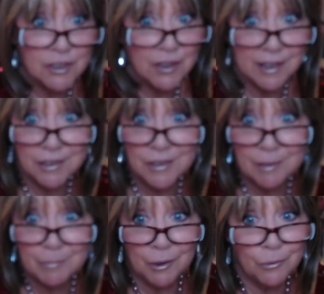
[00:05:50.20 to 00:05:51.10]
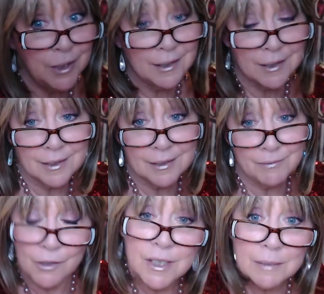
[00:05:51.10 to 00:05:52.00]
trying to do something quick,
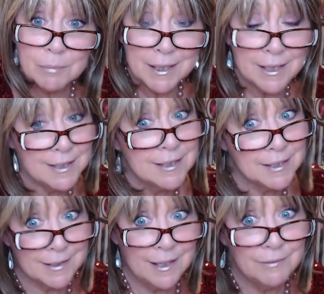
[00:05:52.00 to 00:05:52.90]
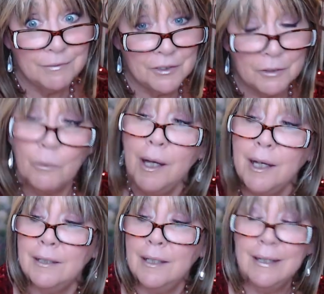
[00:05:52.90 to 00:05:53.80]
focus please to sign for your
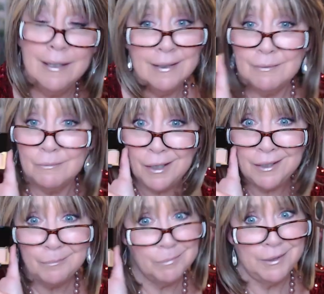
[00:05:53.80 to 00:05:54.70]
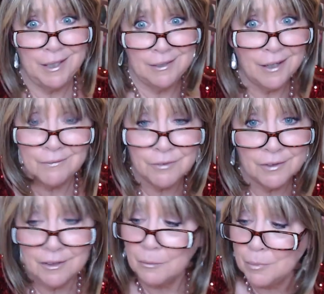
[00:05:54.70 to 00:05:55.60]
wine. Why not put that on for
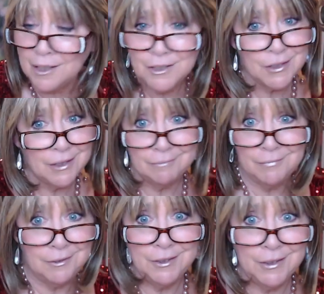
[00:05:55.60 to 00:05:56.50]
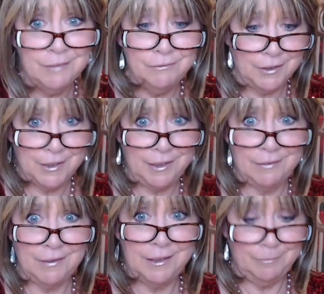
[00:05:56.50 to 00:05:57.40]
a little blush and you're done for the day,
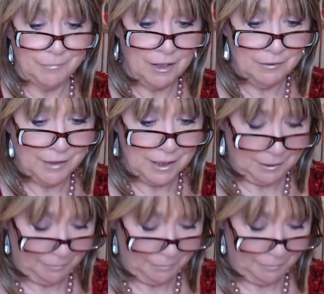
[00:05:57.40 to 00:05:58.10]
right? Alrighty,